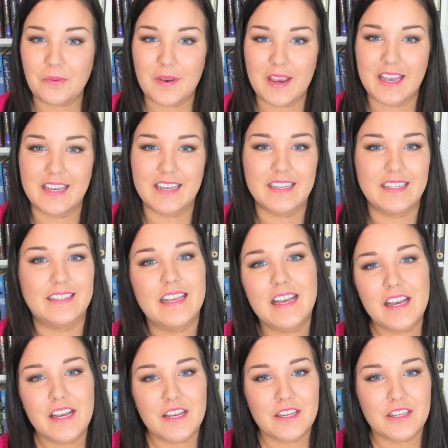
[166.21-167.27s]
3 is,
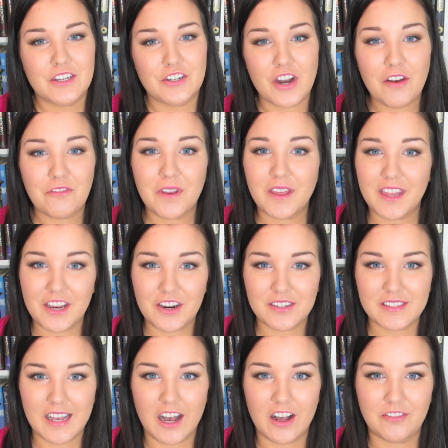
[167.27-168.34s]
you're not feeling
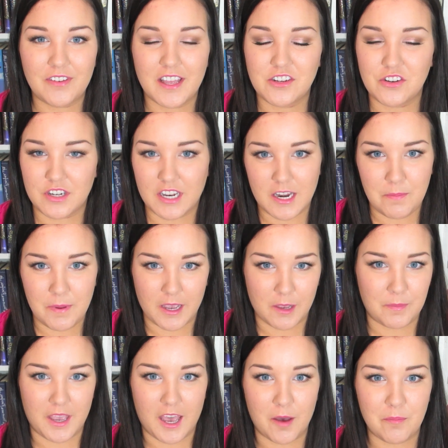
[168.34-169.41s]
yourself and you need a
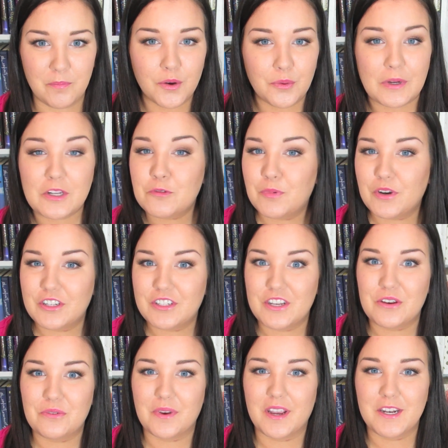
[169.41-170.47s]
pick-me-up. Which book do
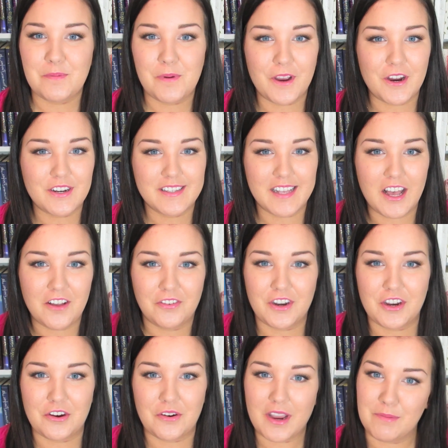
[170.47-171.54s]
you read to put yourself
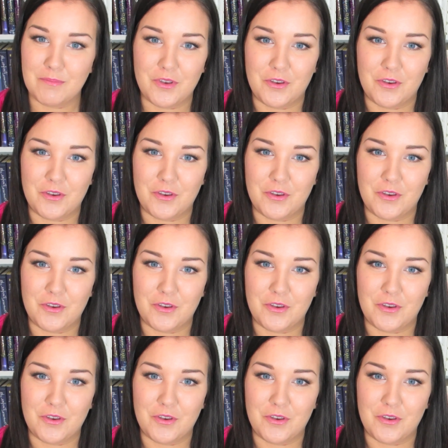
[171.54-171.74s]
in a great